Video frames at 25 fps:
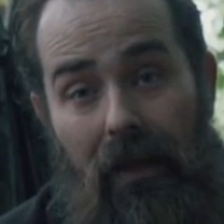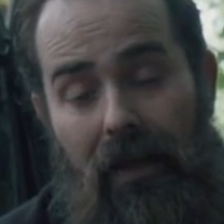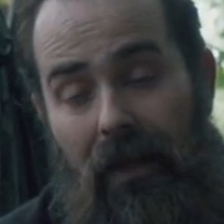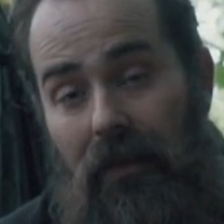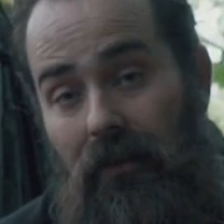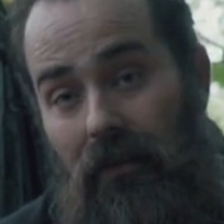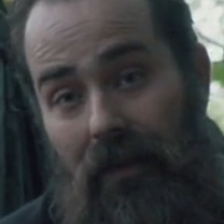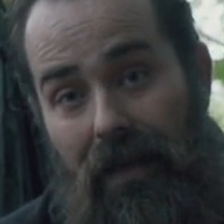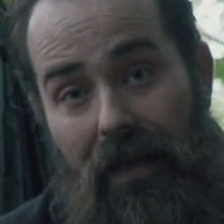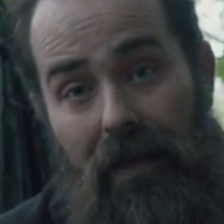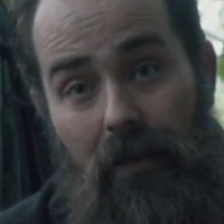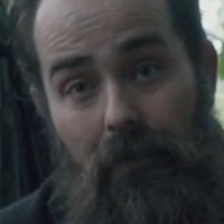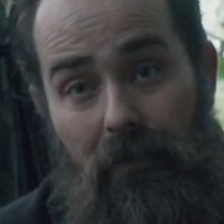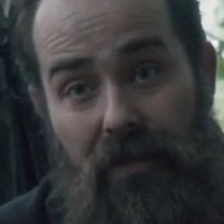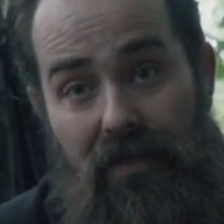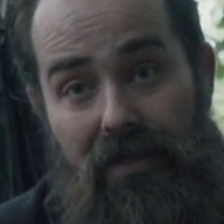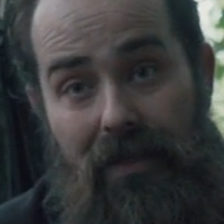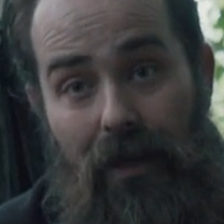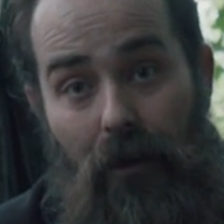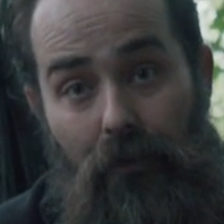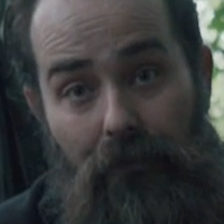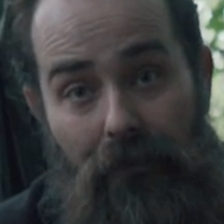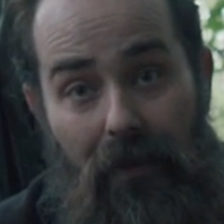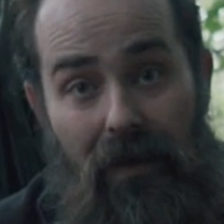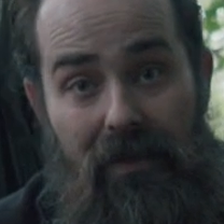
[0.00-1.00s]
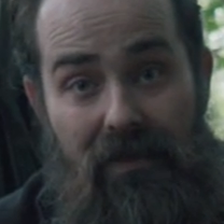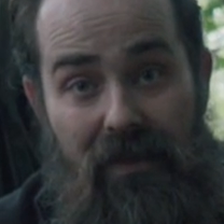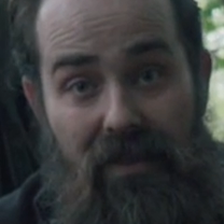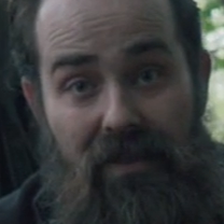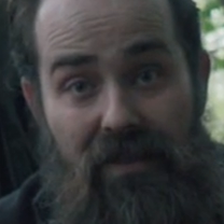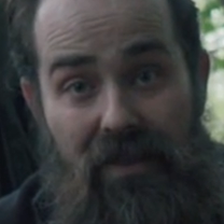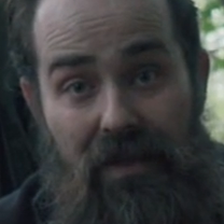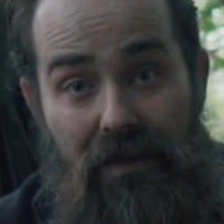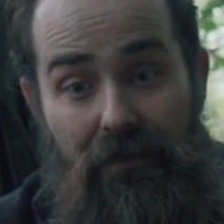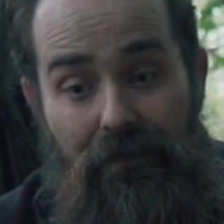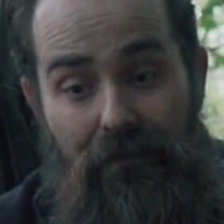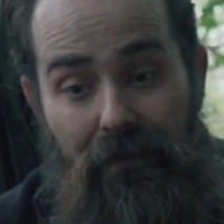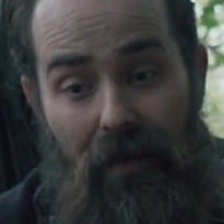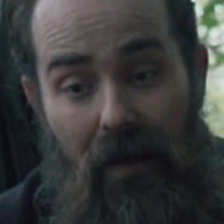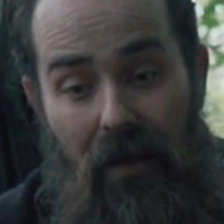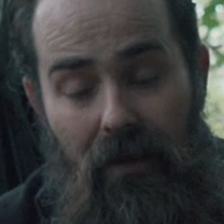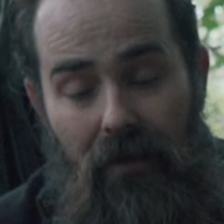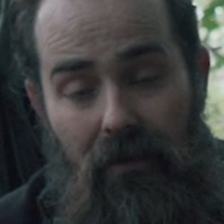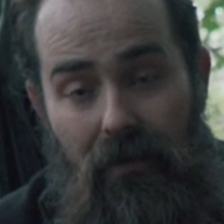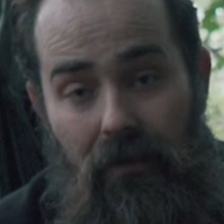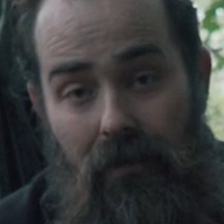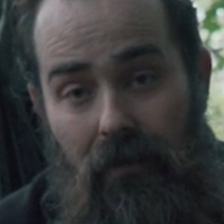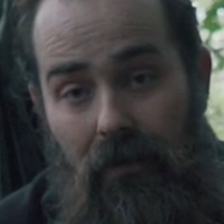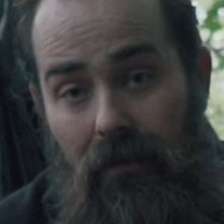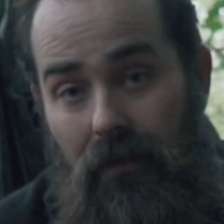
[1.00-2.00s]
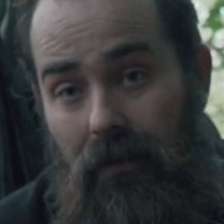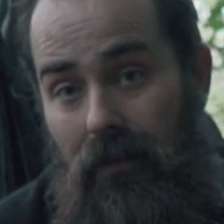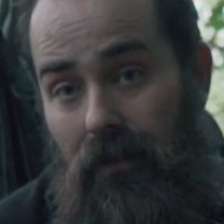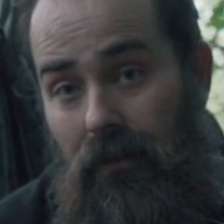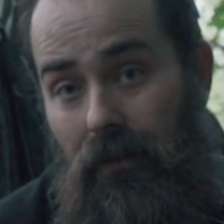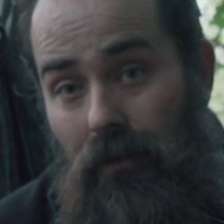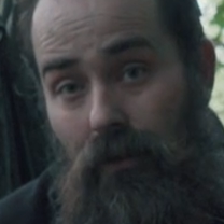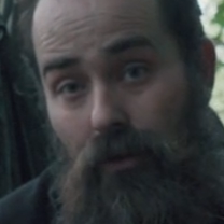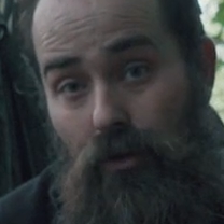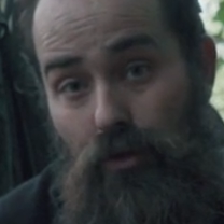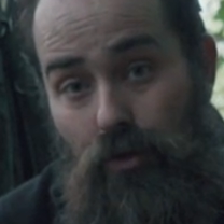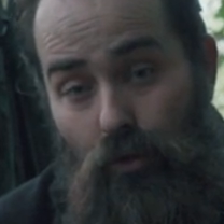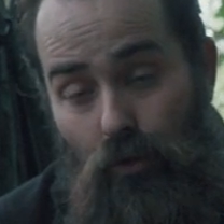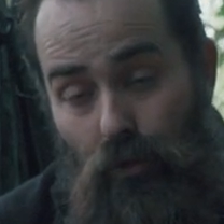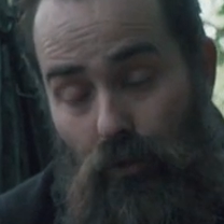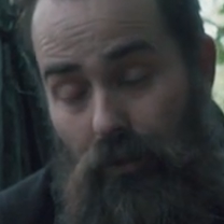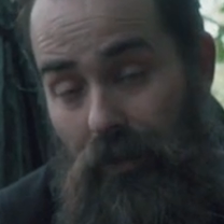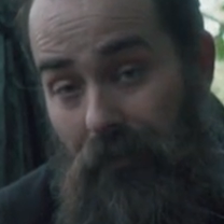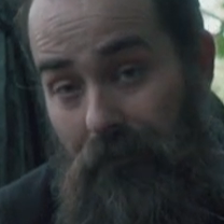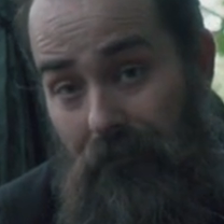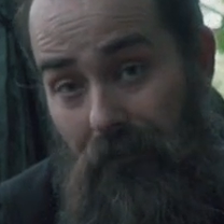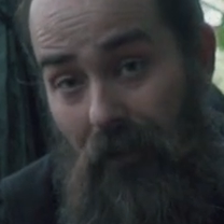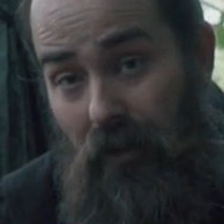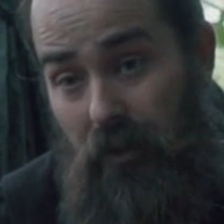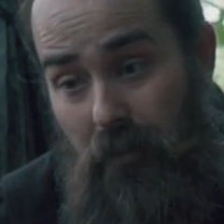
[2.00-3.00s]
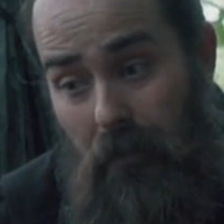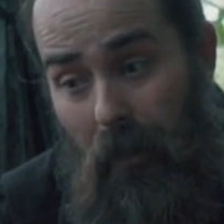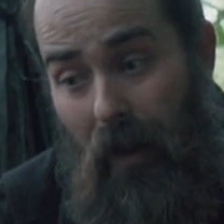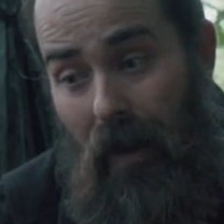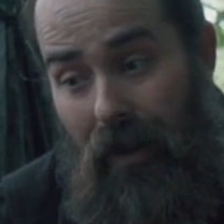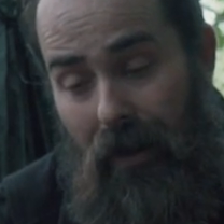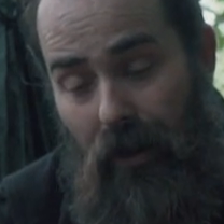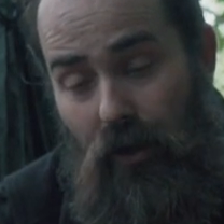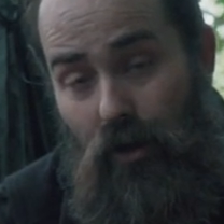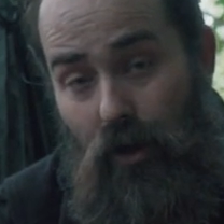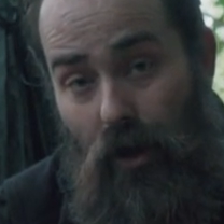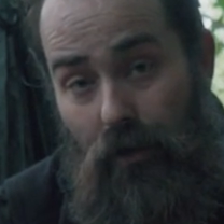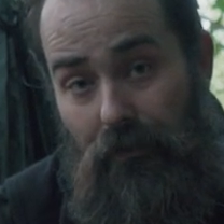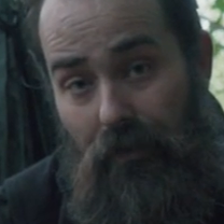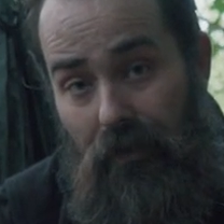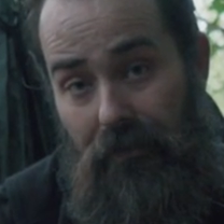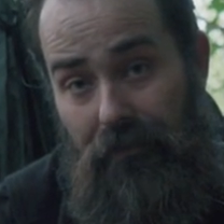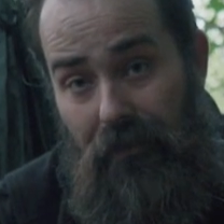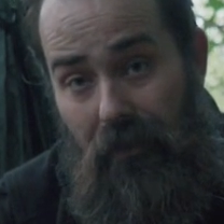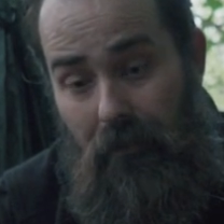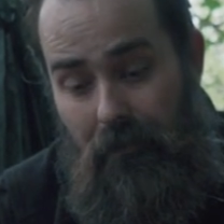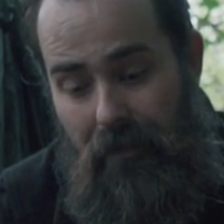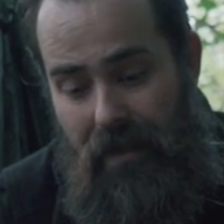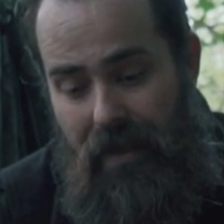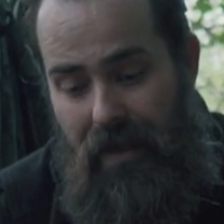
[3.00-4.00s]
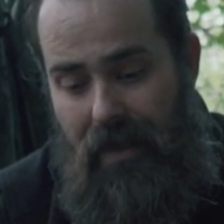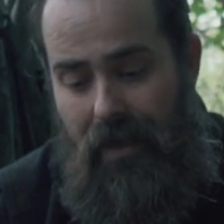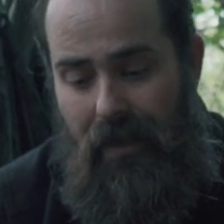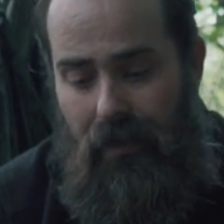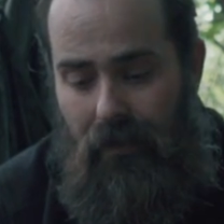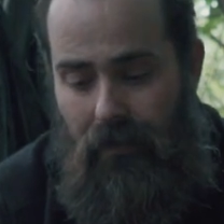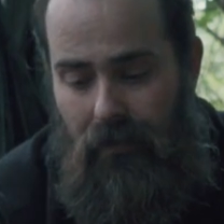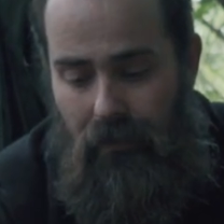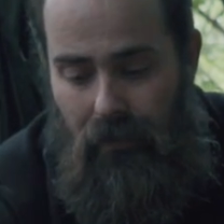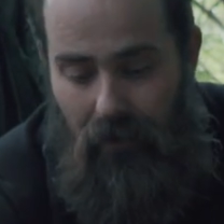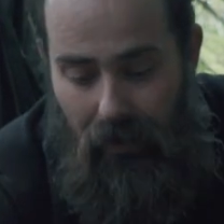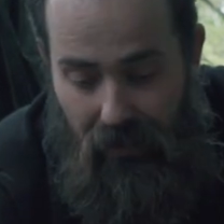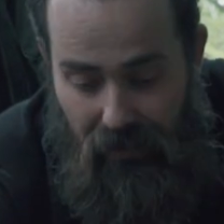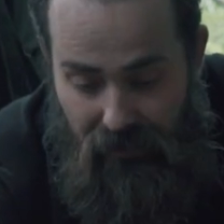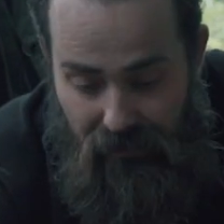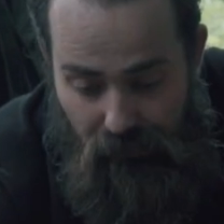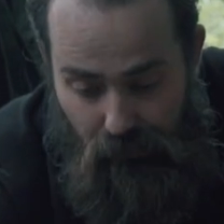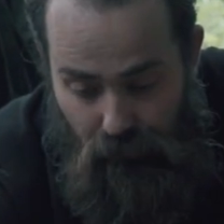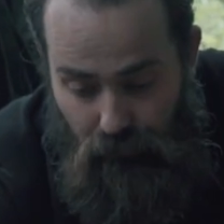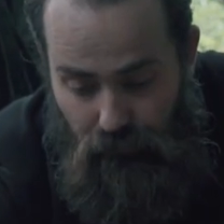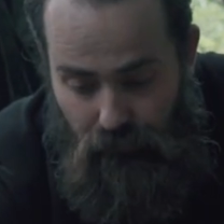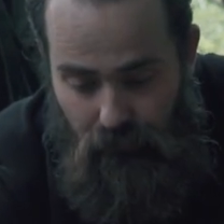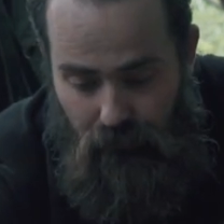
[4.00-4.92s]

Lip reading: can layer myself as I see fit. So the first part of cover for me is